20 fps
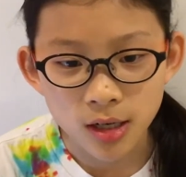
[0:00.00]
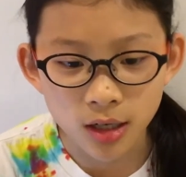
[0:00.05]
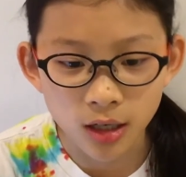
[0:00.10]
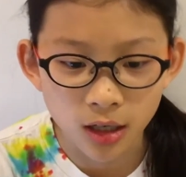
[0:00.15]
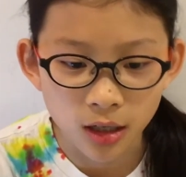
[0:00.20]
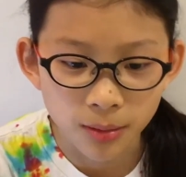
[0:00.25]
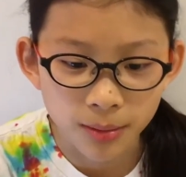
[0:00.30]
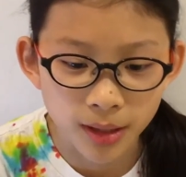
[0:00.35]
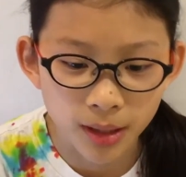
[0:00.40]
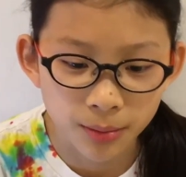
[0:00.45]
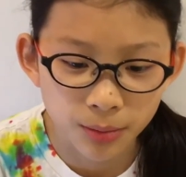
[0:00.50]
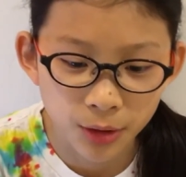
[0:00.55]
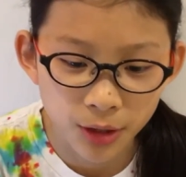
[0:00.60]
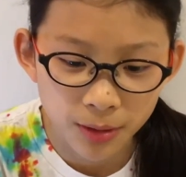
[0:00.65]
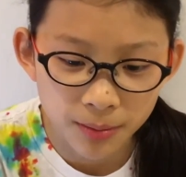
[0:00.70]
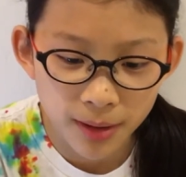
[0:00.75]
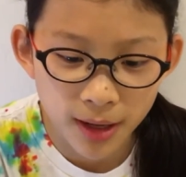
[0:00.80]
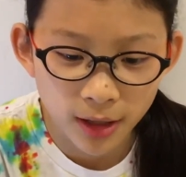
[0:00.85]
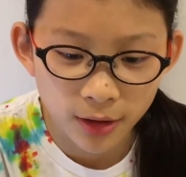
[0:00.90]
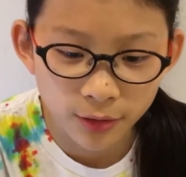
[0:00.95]
And I'm pretty
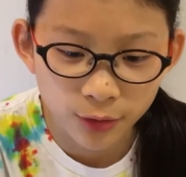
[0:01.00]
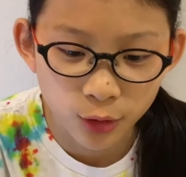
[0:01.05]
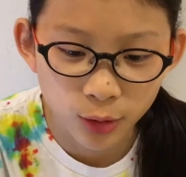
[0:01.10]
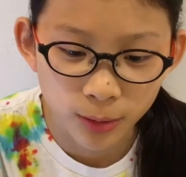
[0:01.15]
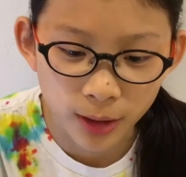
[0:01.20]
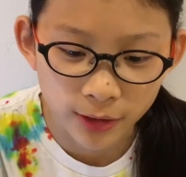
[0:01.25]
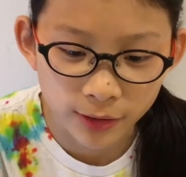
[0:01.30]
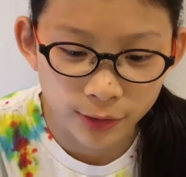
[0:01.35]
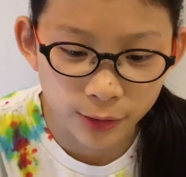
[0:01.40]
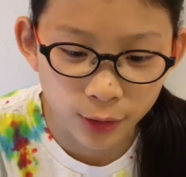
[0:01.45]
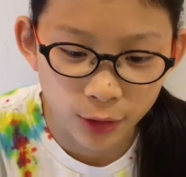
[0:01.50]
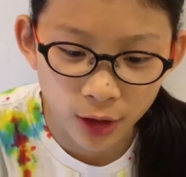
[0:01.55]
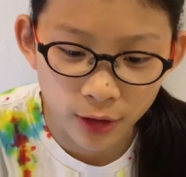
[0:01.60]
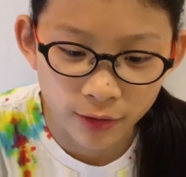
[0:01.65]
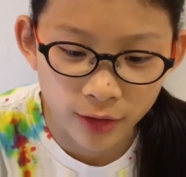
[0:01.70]
bad at 4x4.